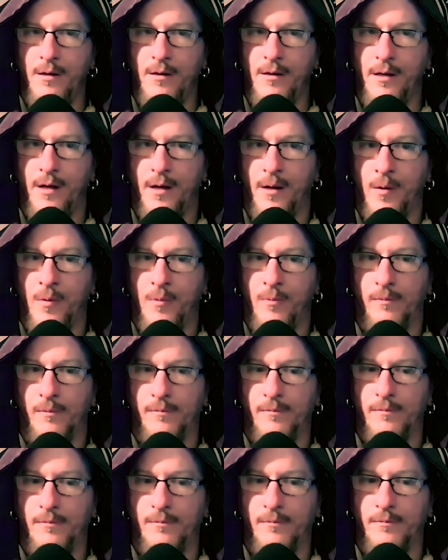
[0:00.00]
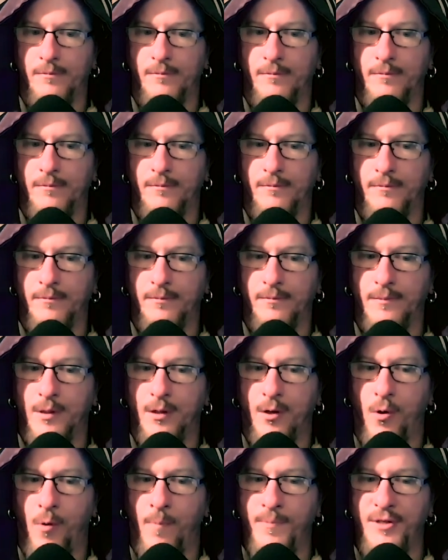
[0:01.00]
you know,
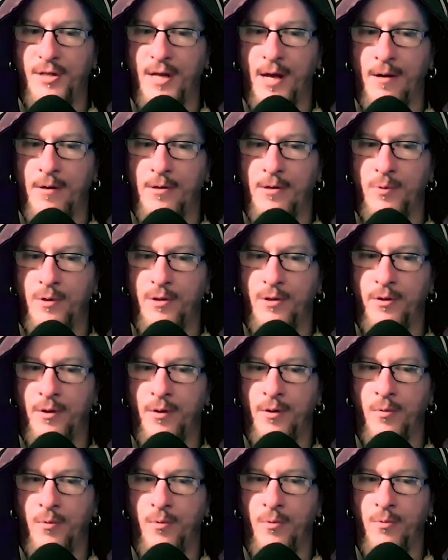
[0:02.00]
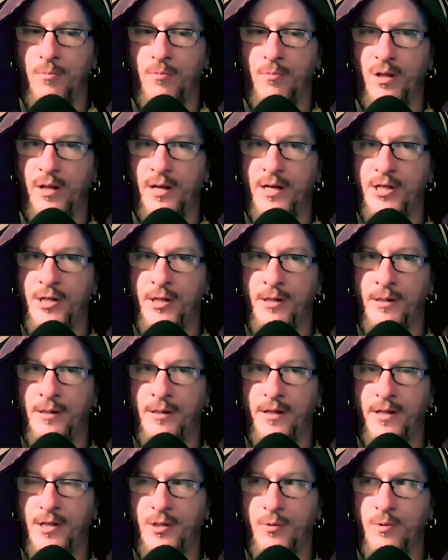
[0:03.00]
homesteaders with no religion.
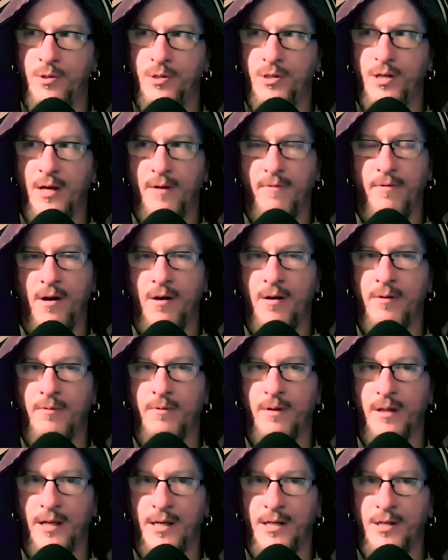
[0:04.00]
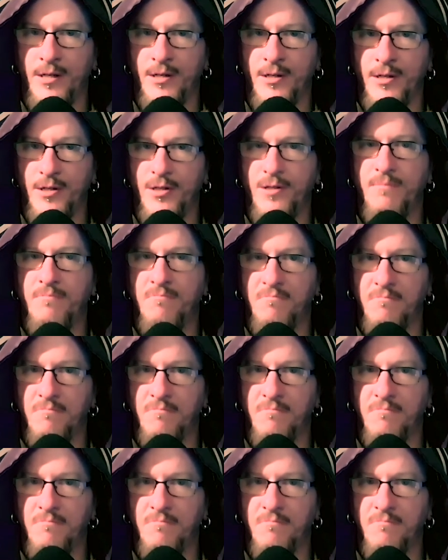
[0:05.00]
This was a very religious